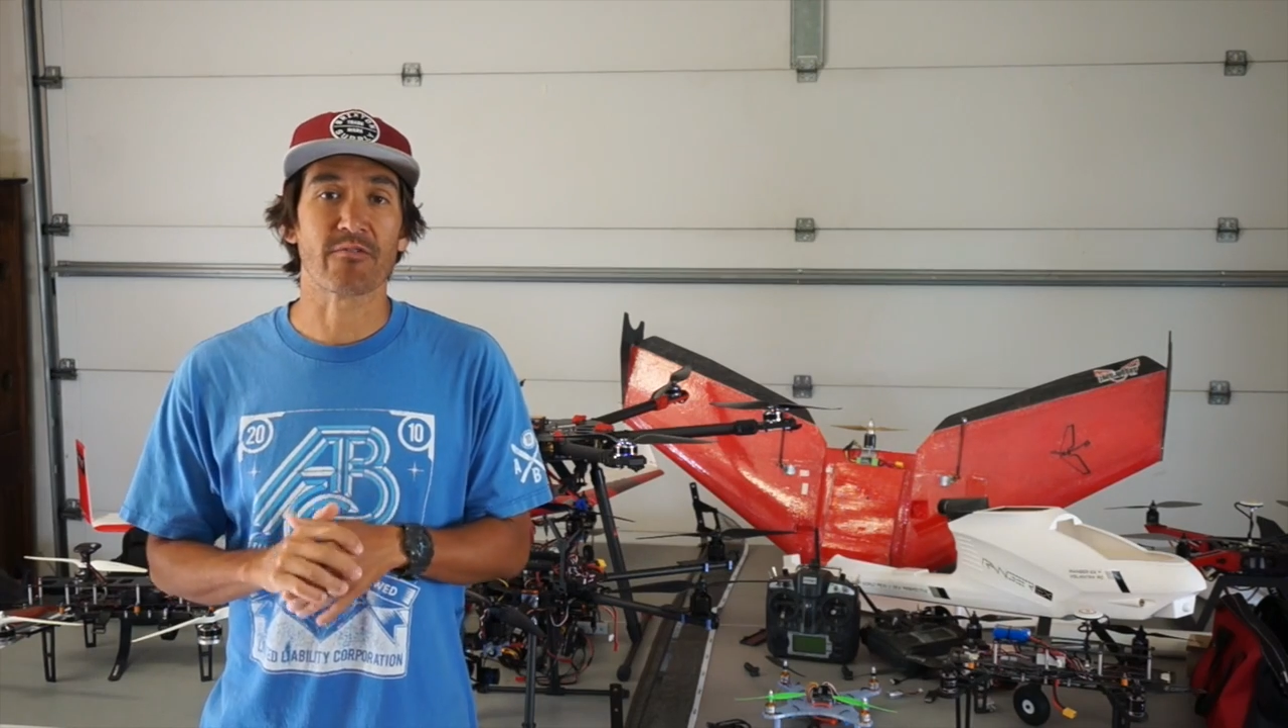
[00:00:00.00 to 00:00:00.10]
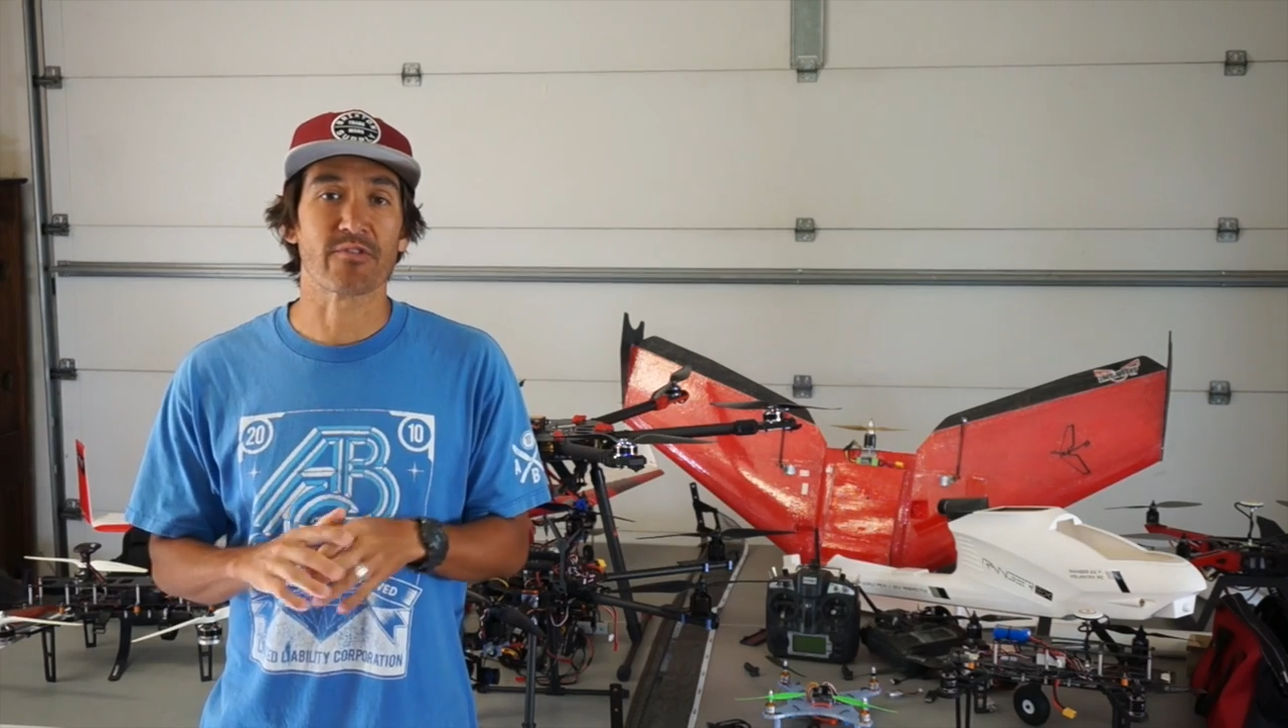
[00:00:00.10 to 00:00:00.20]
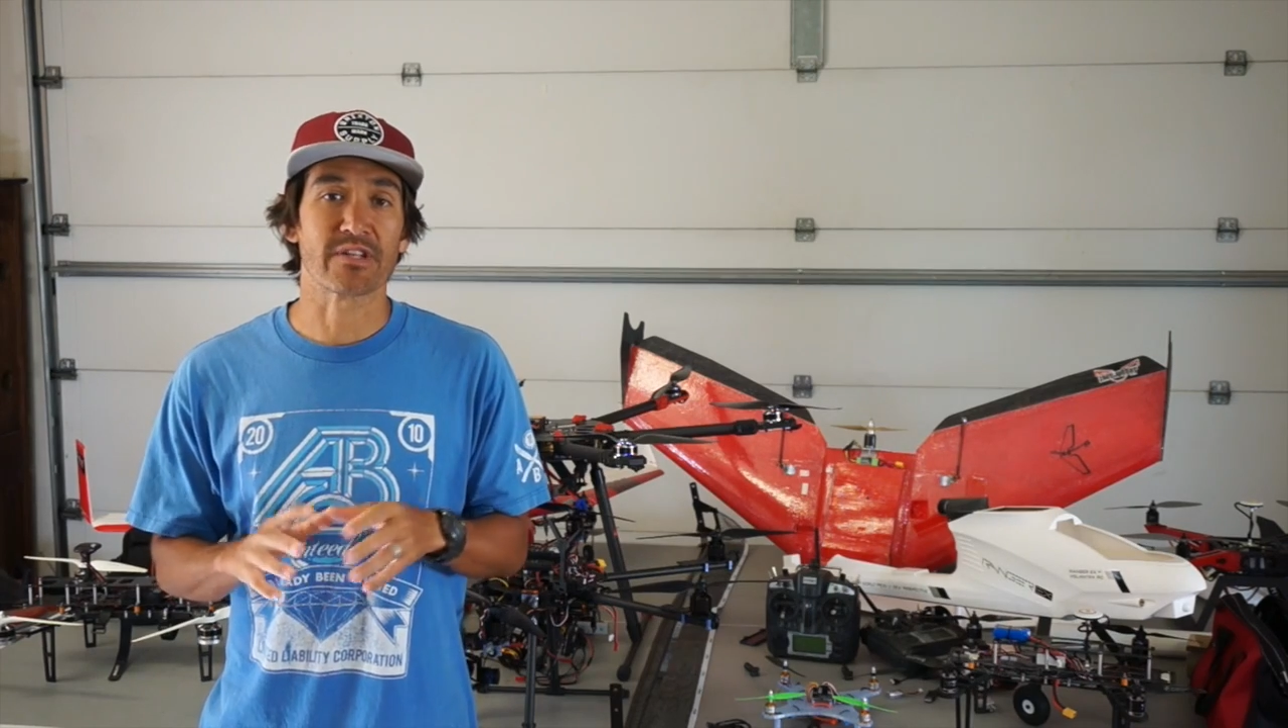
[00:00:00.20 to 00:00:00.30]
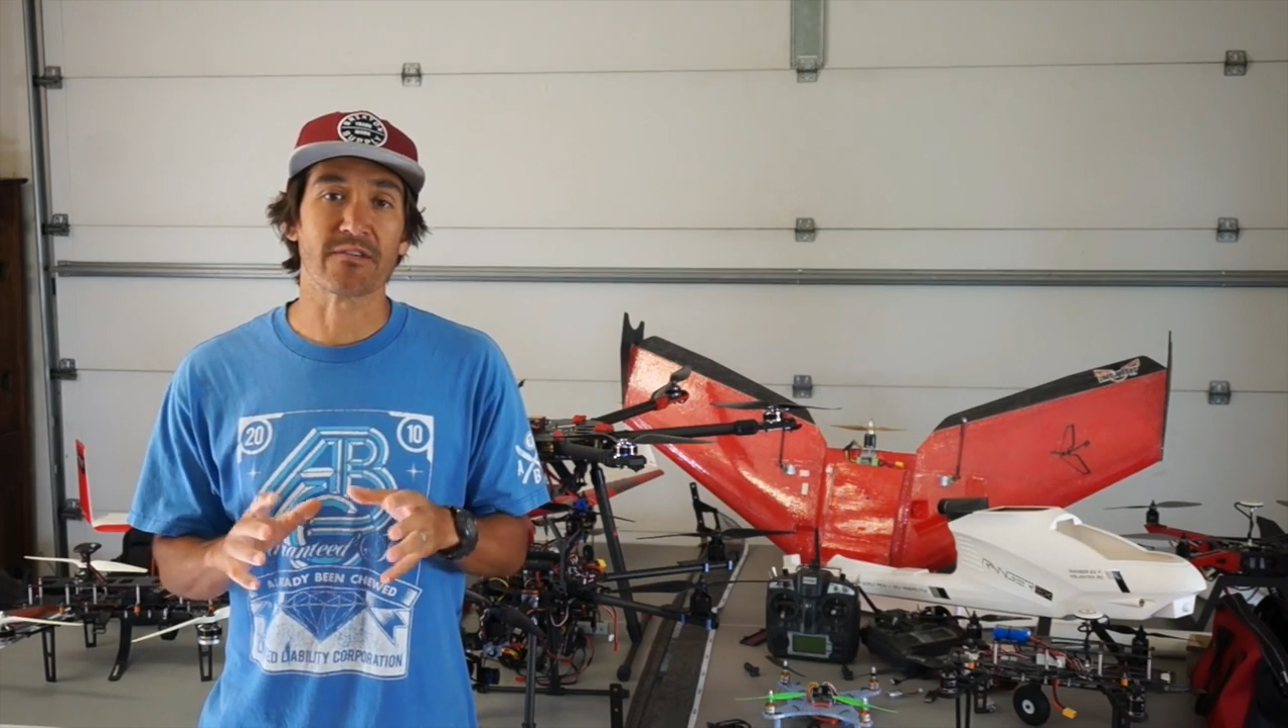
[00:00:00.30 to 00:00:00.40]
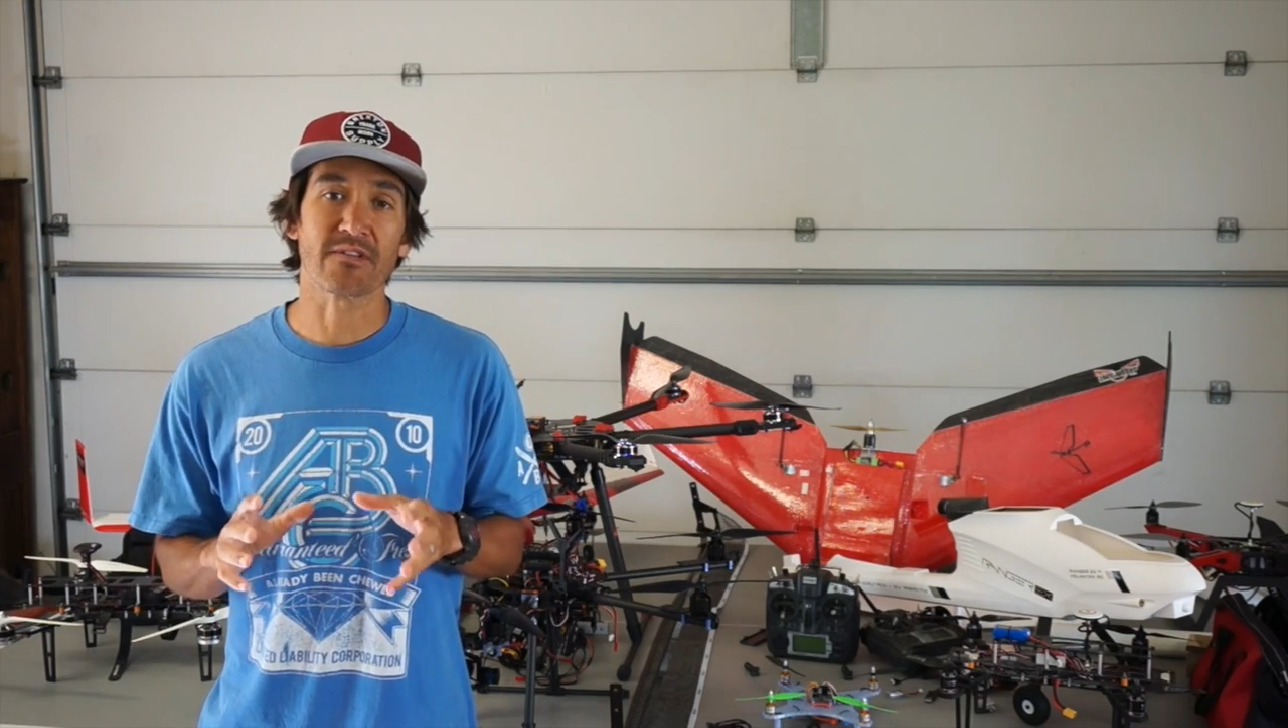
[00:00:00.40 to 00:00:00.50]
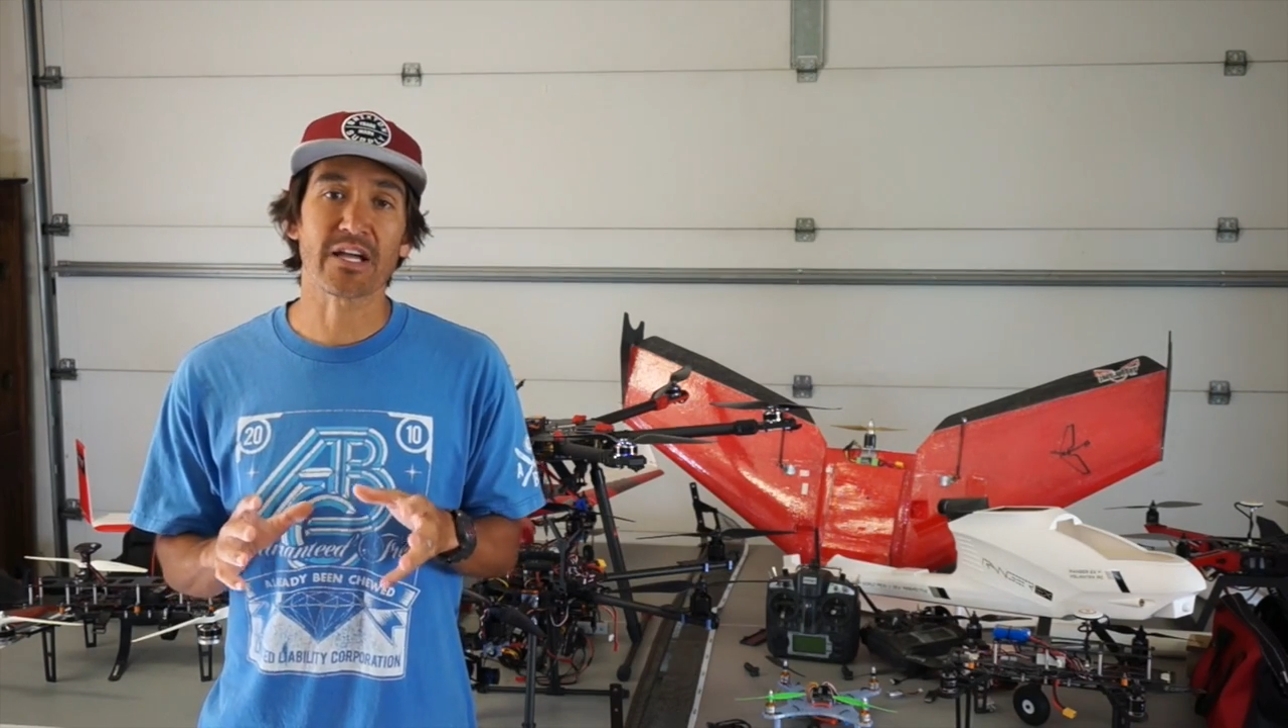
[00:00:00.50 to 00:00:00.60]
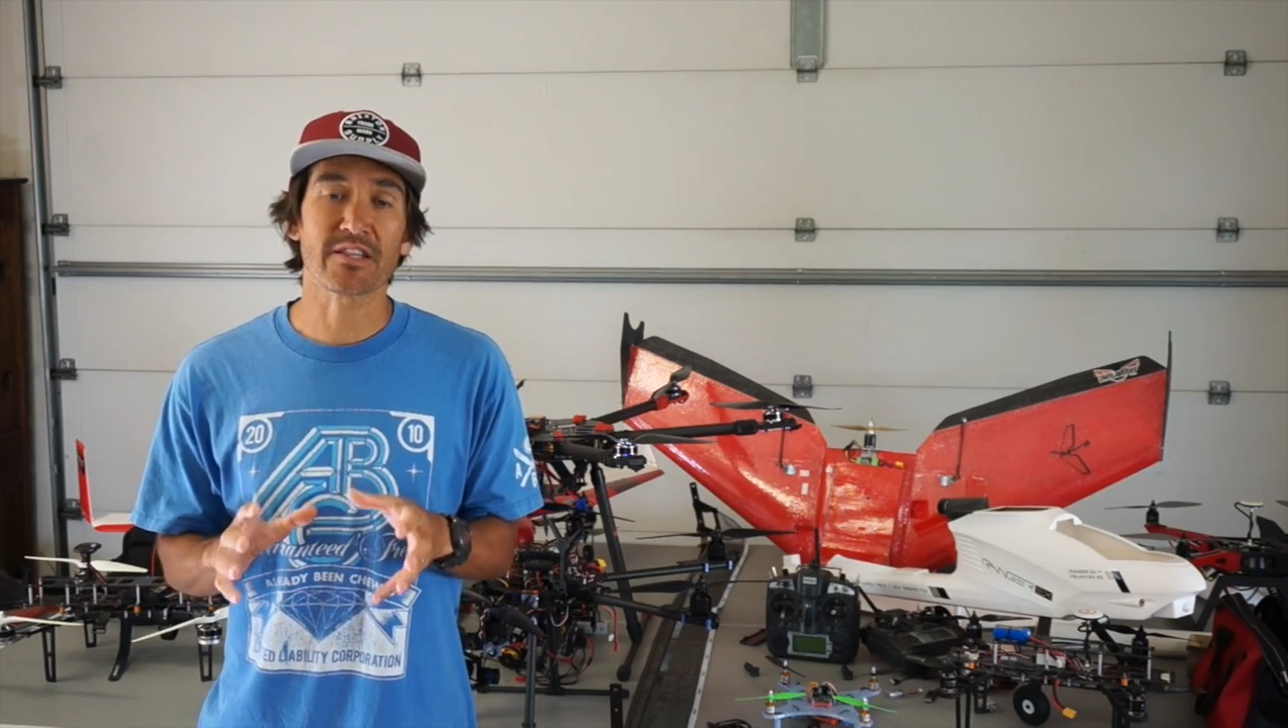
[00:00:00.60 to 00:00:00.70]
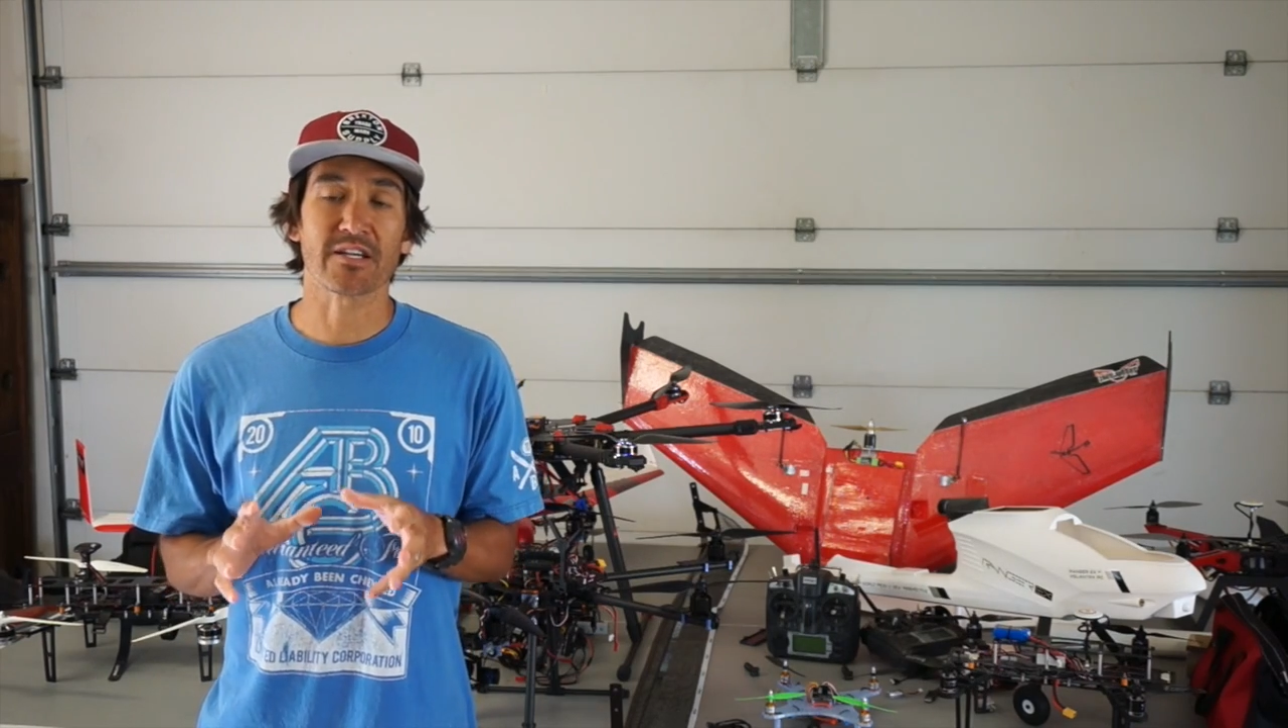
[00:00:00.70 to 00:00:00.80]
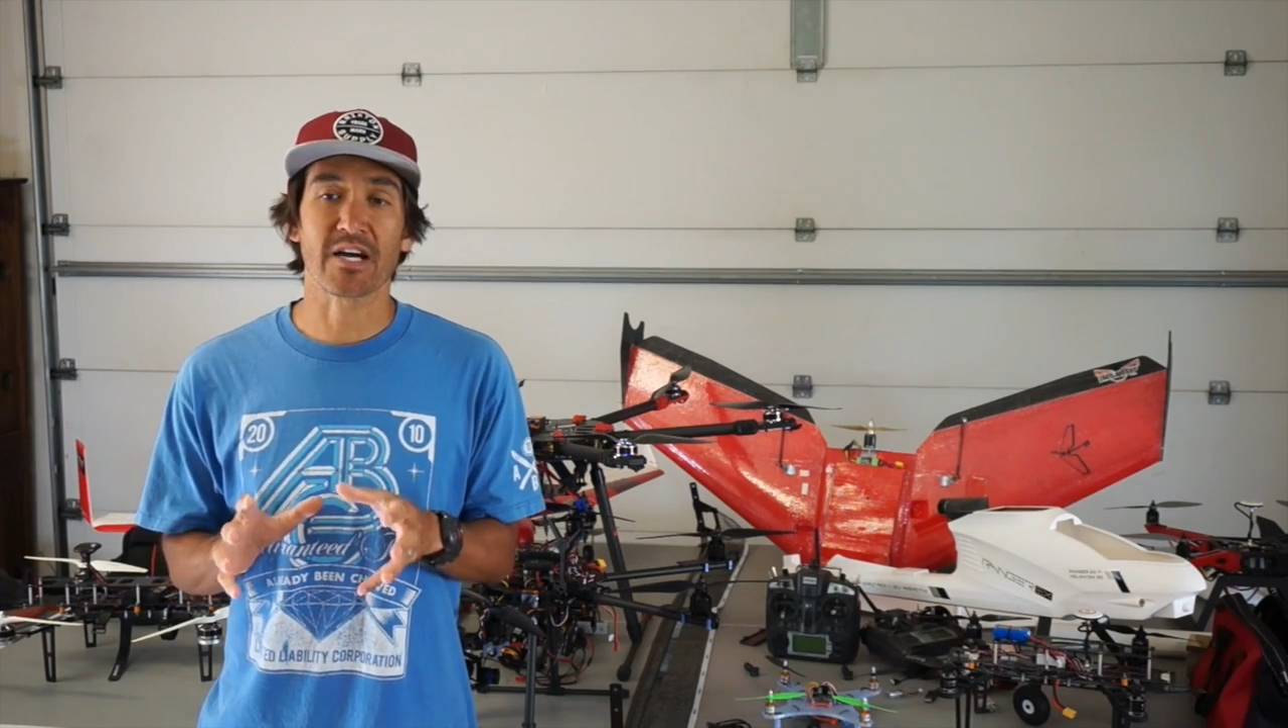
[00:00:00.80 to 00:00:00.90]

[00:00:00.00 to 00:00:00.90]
I've received lots of